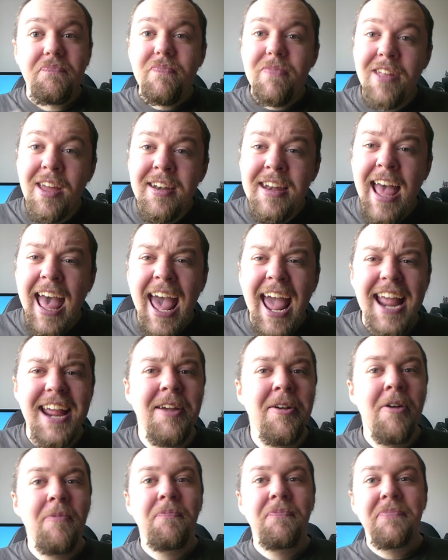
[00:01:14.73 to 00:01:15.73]
And
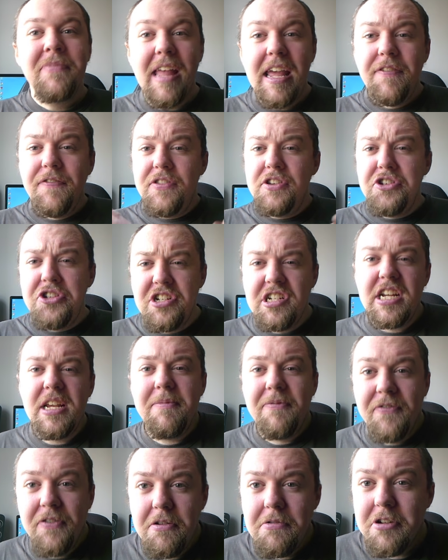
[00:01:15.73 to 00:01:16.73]
hey, if there's
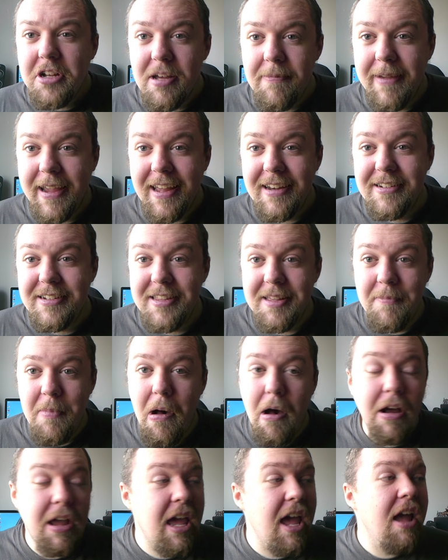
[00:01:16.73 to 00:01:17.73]
cheap food coming into the
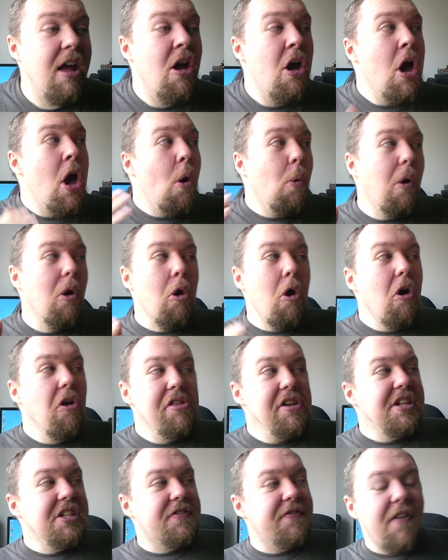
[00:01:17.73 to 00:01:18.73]
market, well, all
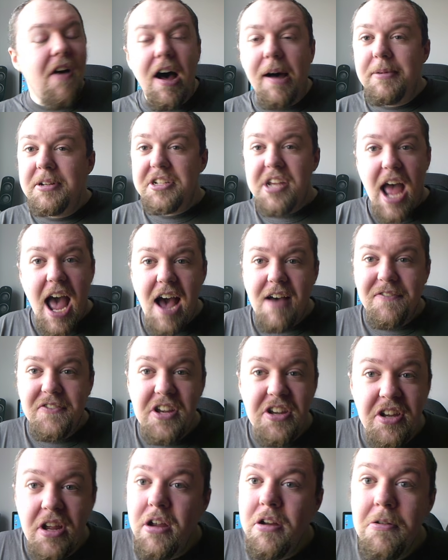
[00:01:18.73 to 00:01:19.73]
these farmers have
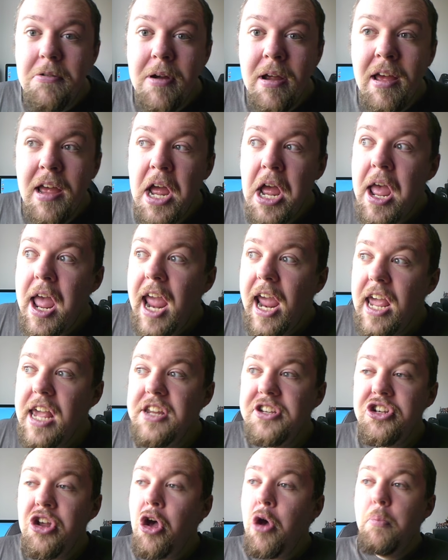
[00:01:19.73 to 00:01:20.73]
to do
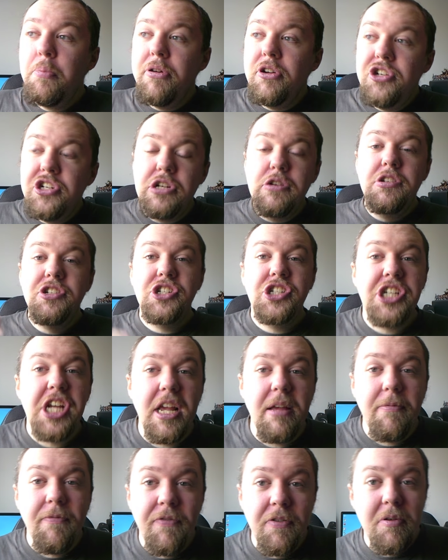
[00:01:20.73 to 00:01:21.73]
is produce
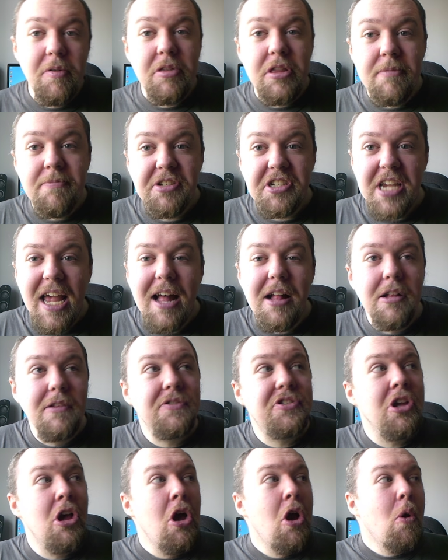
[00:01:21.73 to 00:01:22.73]
cheap food
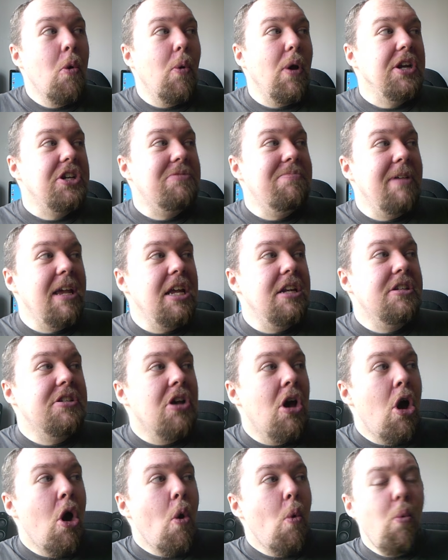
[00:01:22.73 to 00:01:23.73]
themselves, which means,
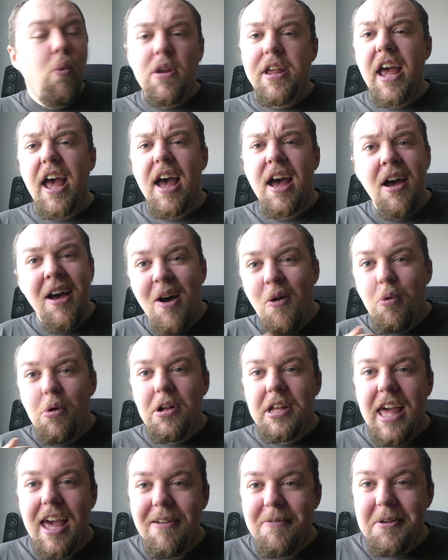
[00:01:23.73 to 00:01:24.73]
yeah,
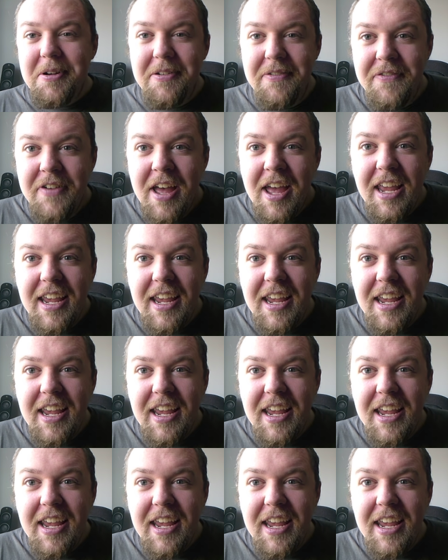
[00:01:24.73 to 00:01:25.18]
we'll get rid of,